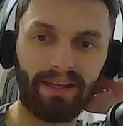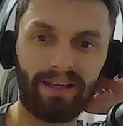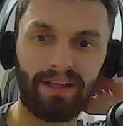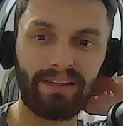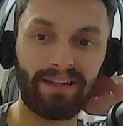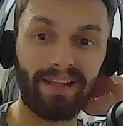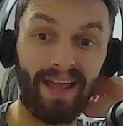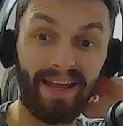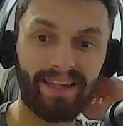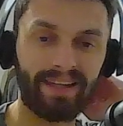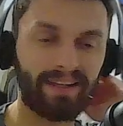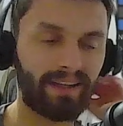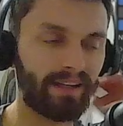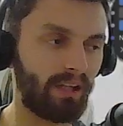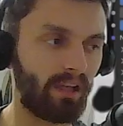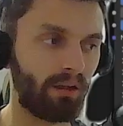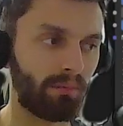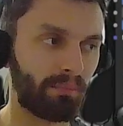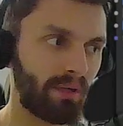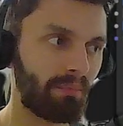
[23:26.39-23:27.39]
lagging a
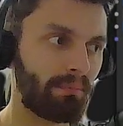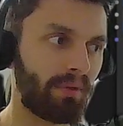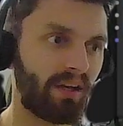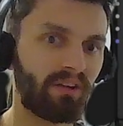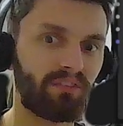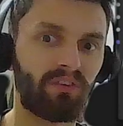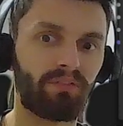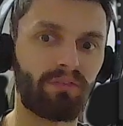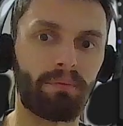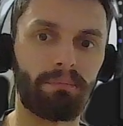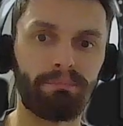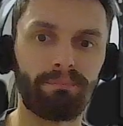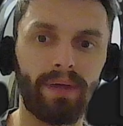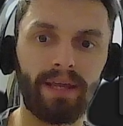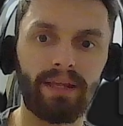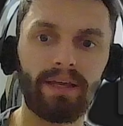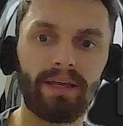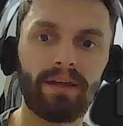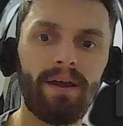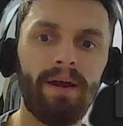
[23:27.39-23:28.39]
little bit because of the
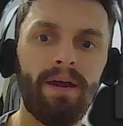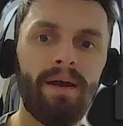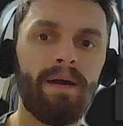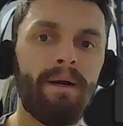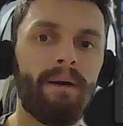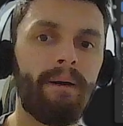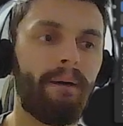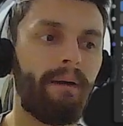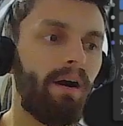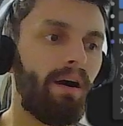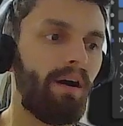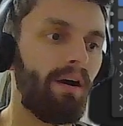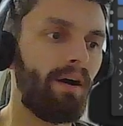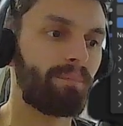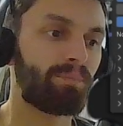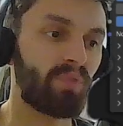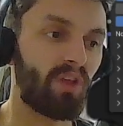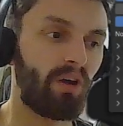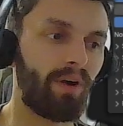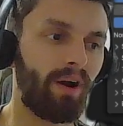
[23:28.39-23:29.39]
baking.
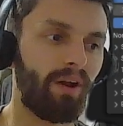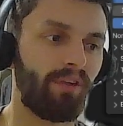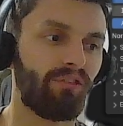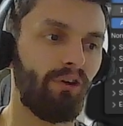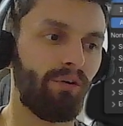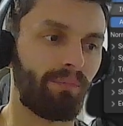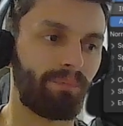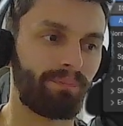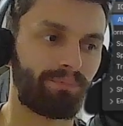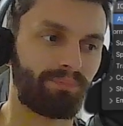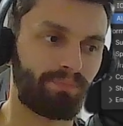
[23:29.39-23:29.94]
All right, so